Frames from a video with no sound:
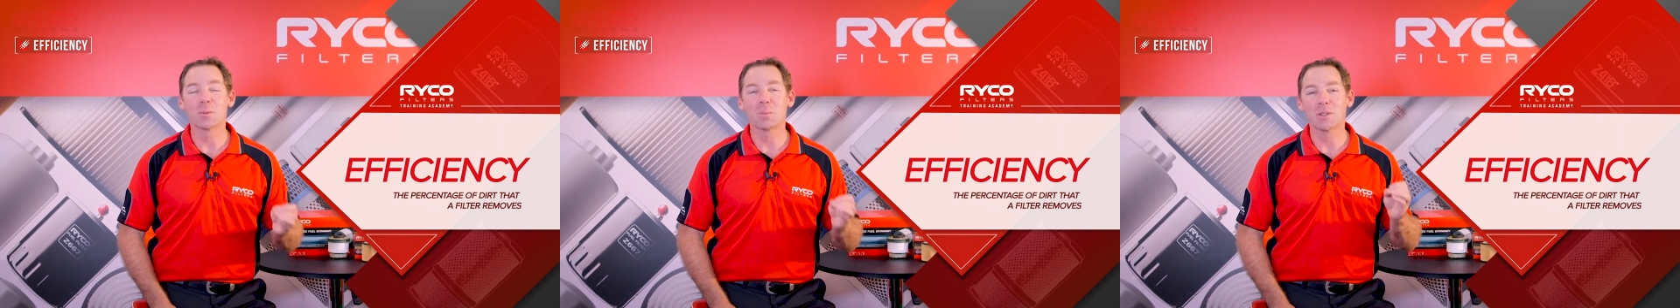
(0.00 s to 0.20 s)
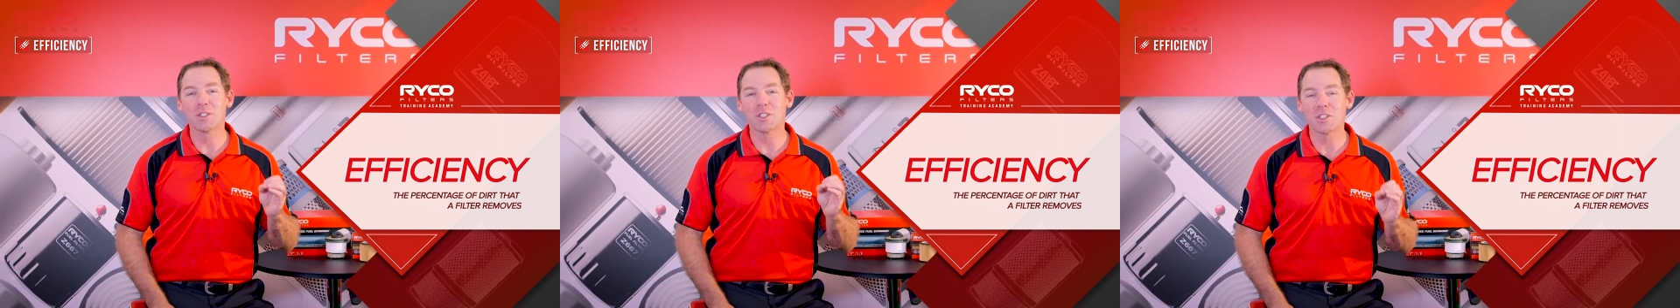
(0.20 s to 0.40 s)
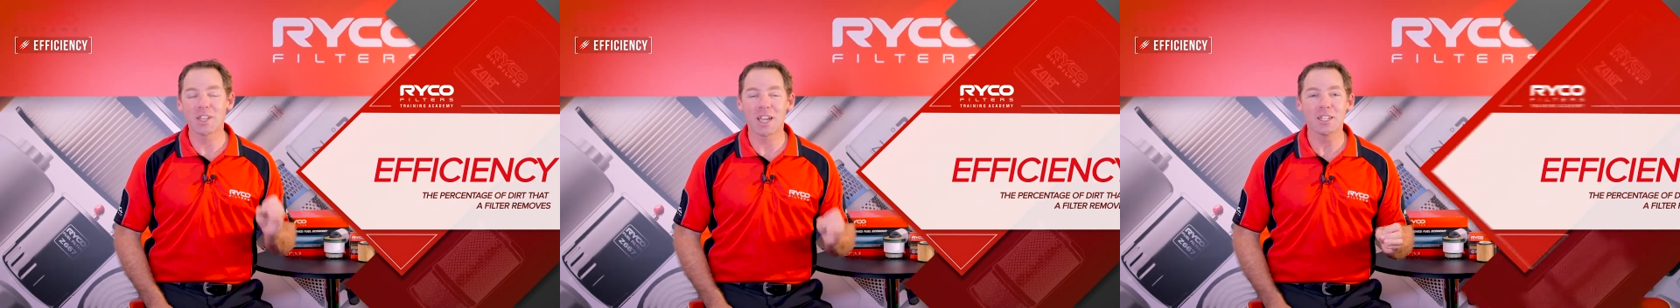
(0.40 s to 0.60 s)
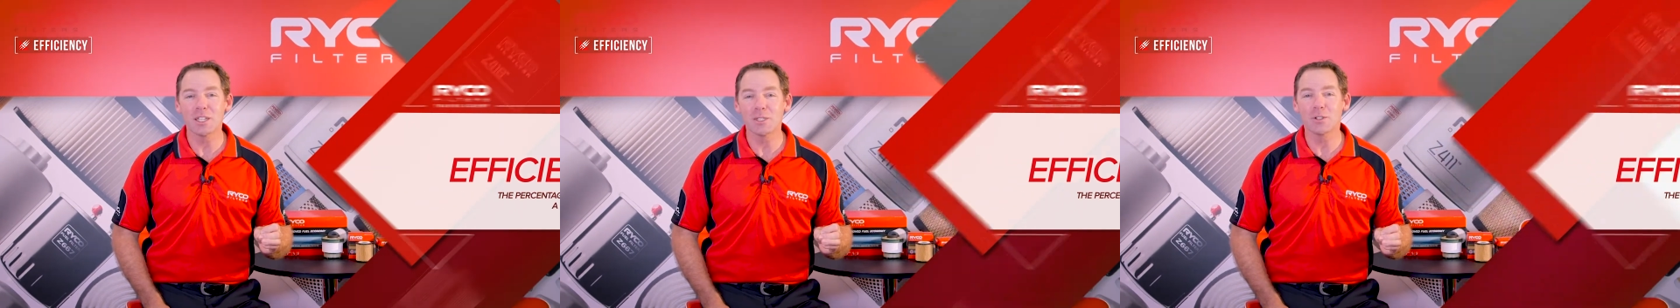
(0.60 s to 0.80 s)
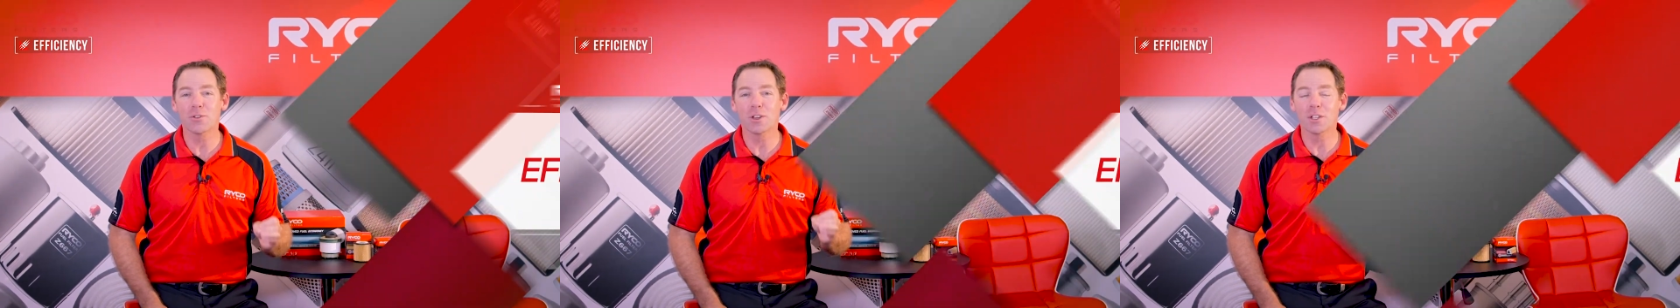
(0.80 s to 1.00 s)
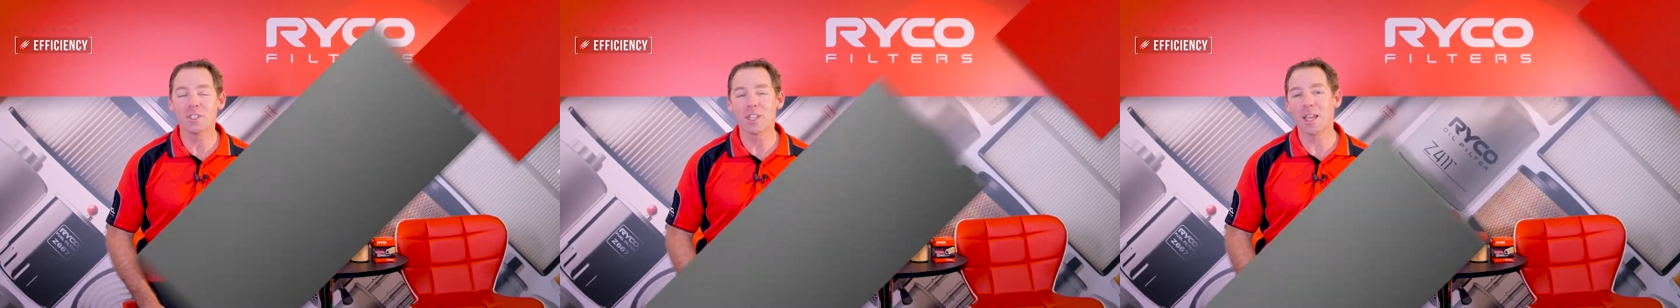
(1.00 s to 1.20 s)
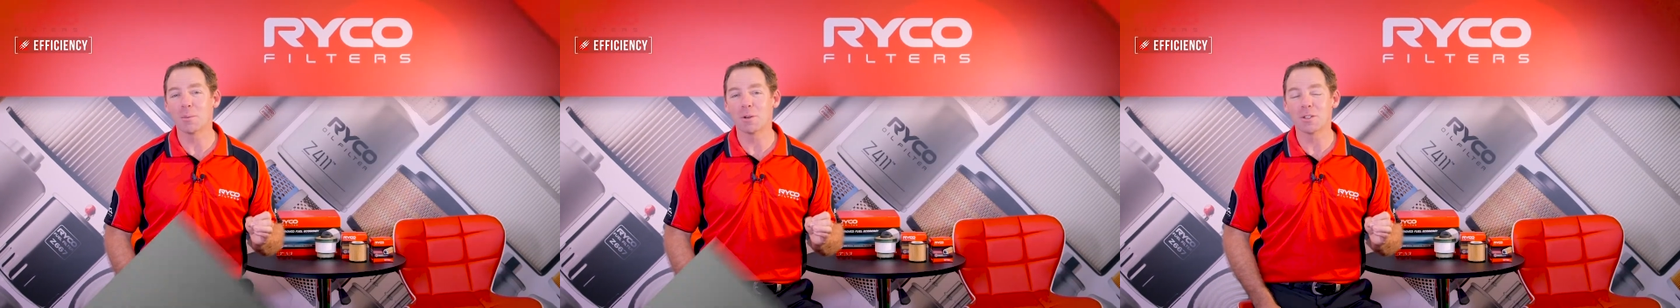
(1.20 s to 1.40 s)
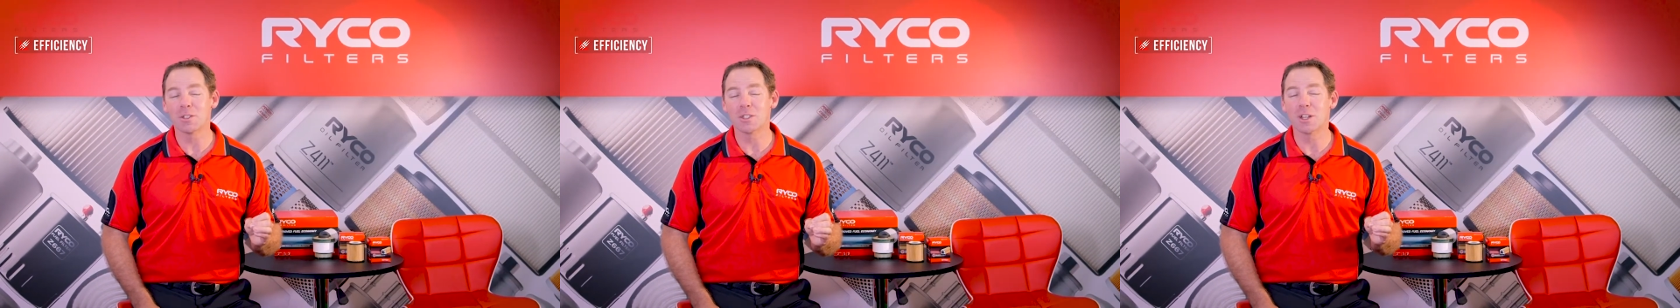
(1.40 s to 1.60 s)
percentage of
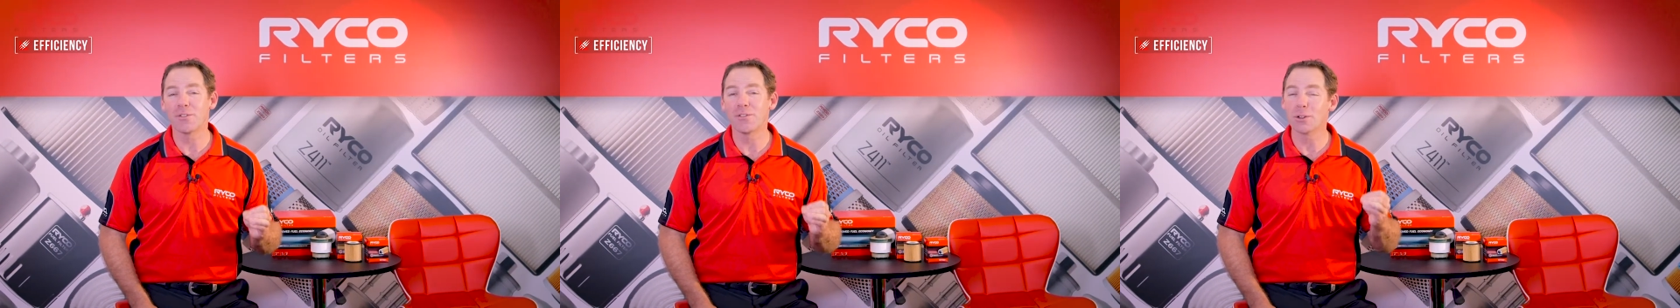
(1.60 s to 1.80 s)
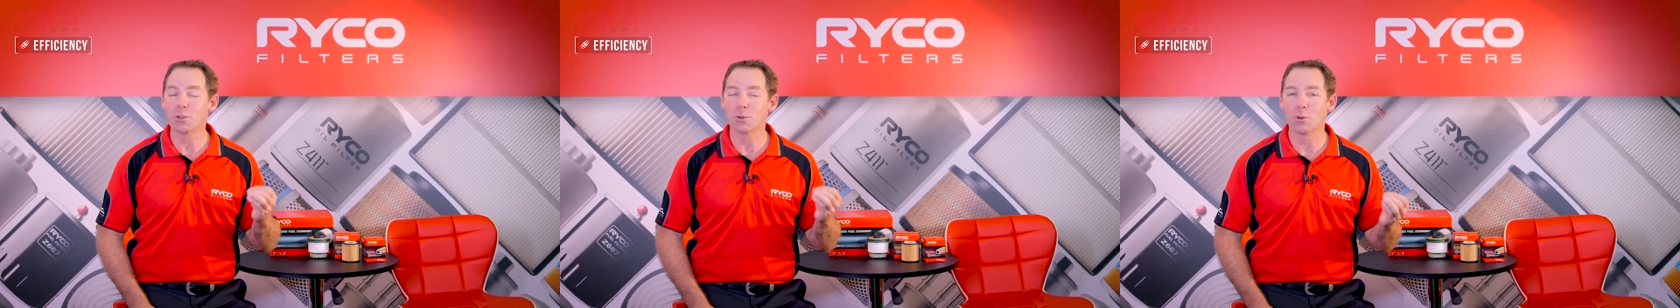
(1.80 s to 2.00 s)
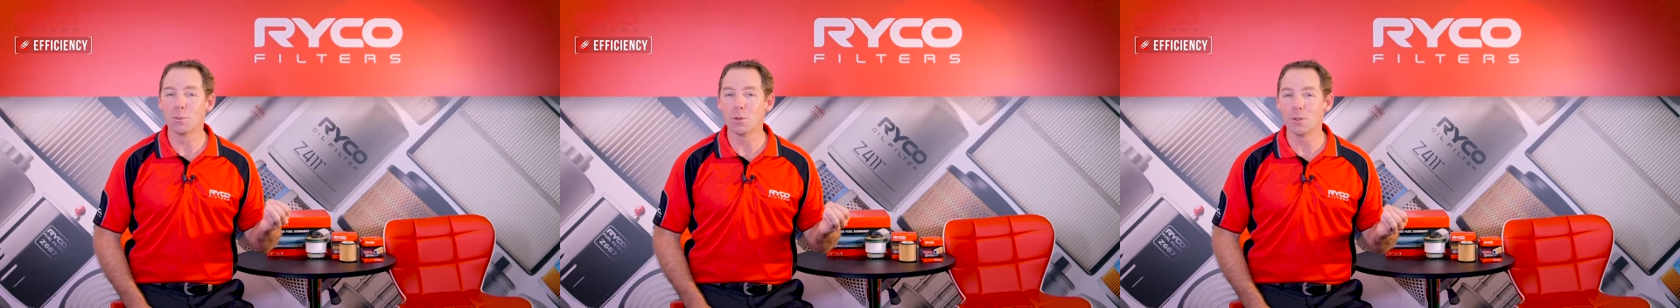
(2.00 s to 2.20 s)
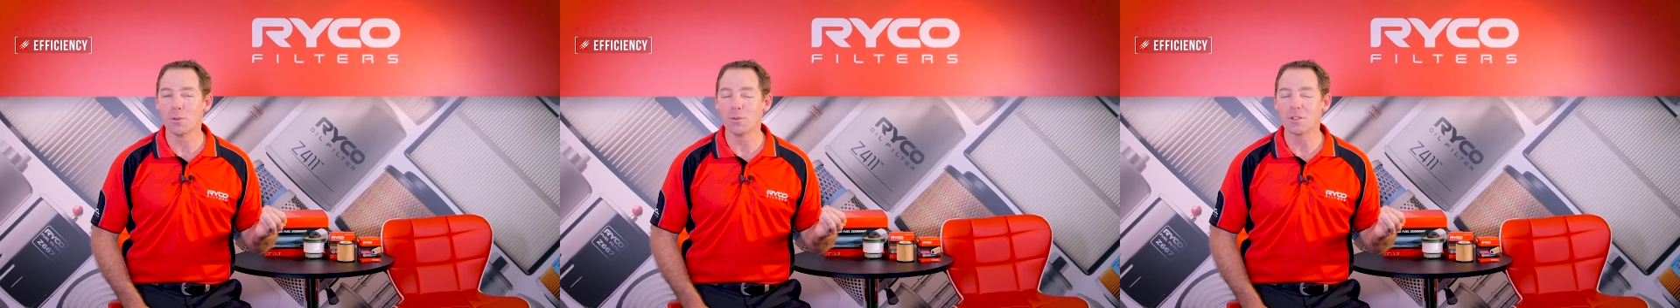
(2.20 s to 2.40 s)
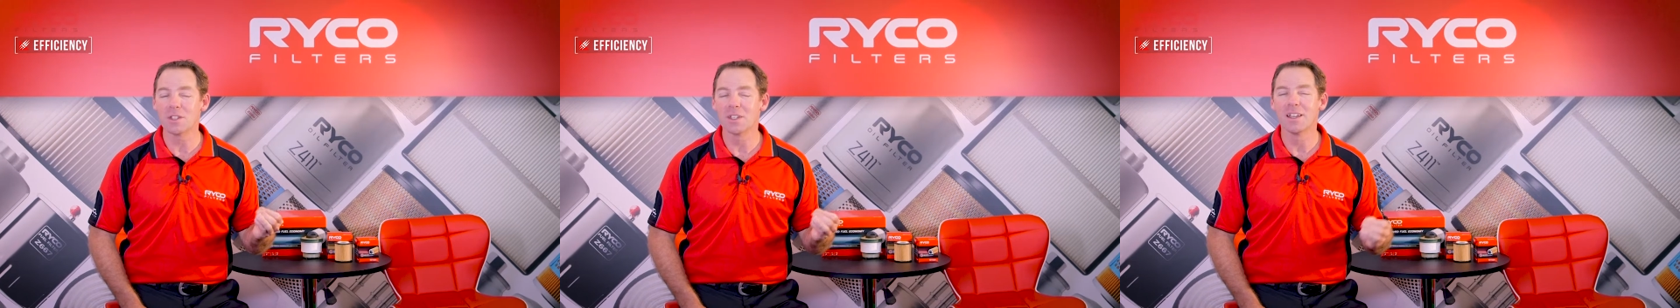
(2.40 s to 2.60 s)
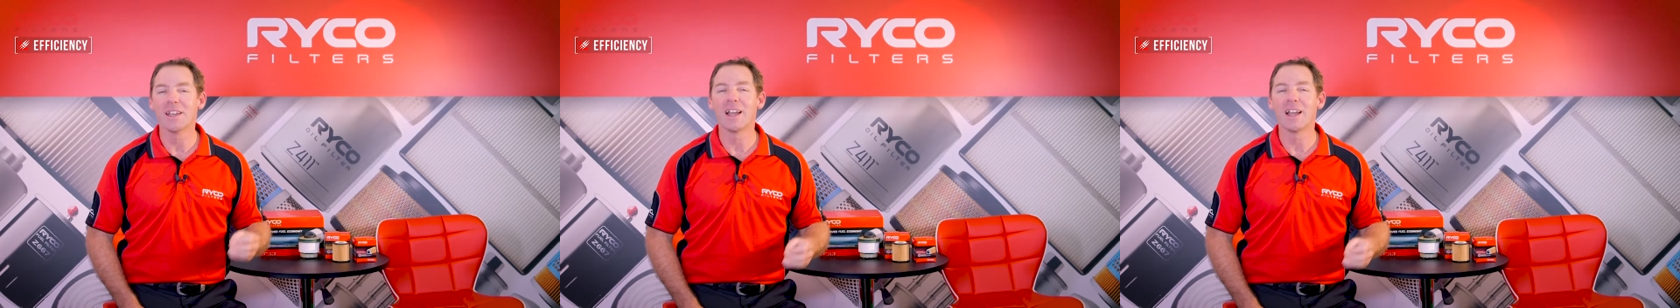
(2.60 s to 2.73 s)
contaminants that a filter removes